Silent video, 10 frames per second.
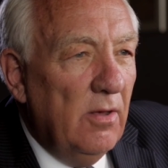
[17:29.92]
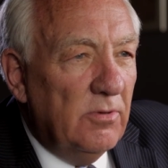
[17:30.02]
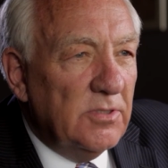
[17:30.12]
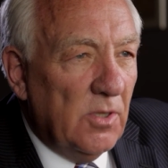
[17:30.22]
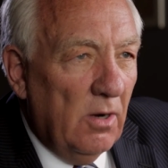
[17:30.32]

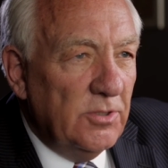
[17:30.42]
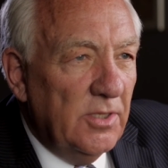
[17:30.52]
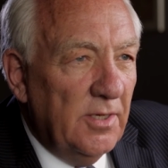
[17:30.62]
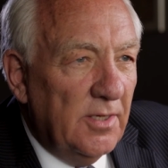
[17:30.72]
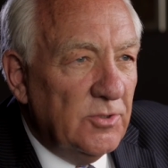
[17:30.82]
was
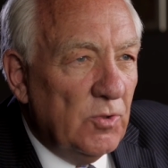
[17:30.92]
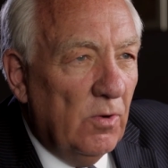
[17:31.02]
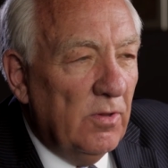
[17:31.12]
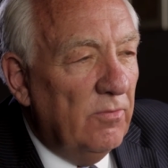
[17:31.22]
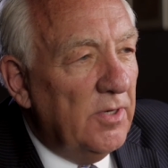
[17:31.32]
largely in
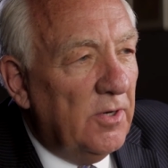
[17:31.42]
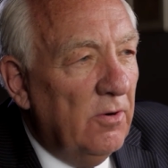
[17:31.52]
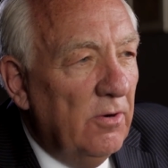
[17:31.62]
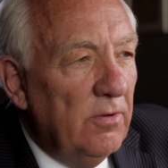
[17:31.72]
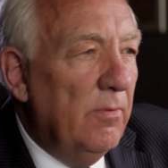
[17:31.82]
control of what
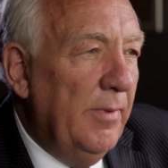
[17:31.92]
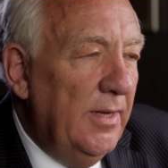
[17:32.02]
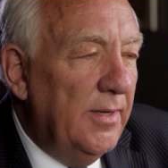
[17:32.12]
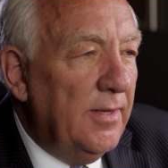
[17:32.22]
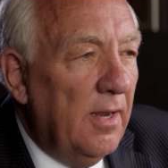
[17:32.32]
occurred,
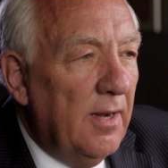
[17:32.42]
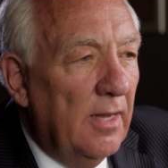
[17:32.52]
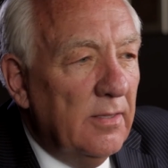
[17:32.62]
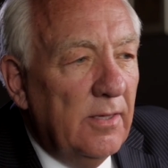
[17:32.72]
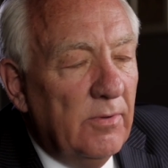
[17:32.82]
remained in
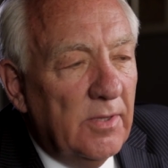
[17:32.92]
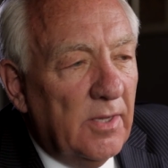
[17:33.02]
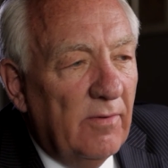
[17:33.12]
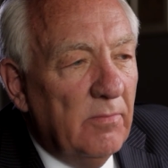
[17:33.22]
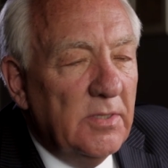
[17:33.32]
Kigali when the
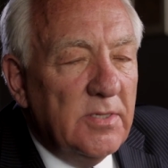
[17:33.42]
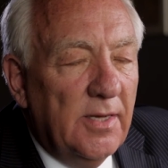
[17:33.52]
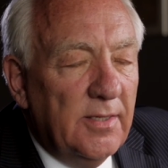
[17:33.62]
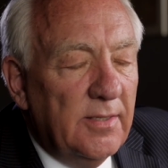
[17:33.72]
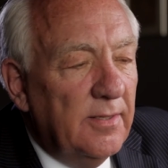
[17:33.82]
government
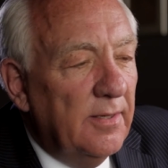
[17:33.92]
headed,